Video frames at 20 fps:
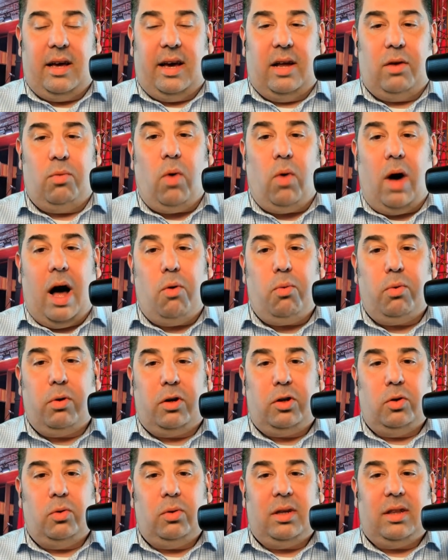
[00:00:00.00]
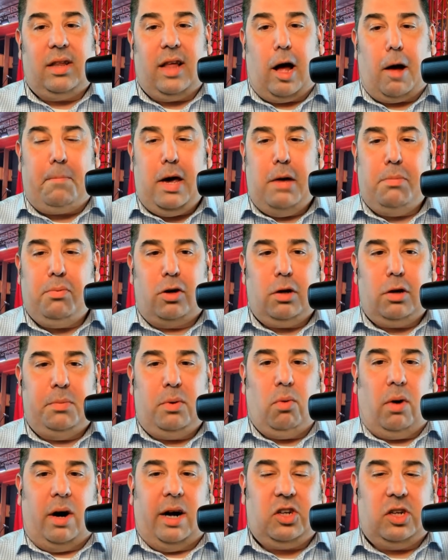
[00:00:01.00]
And while we're doing that, people could be
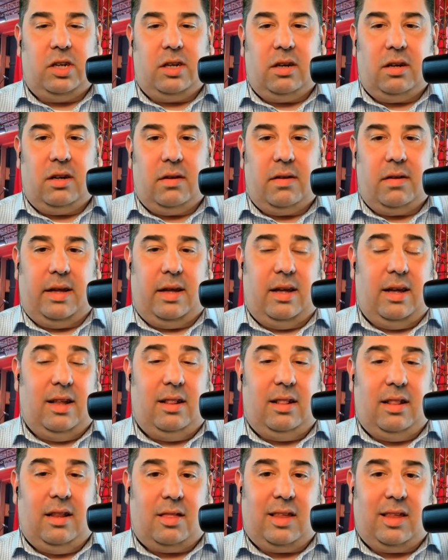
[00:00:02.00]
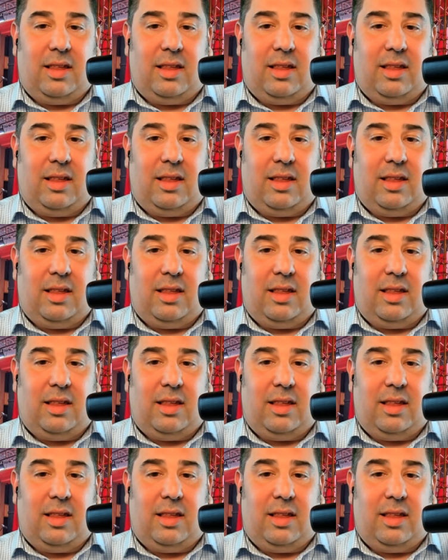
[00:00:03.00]
watching in the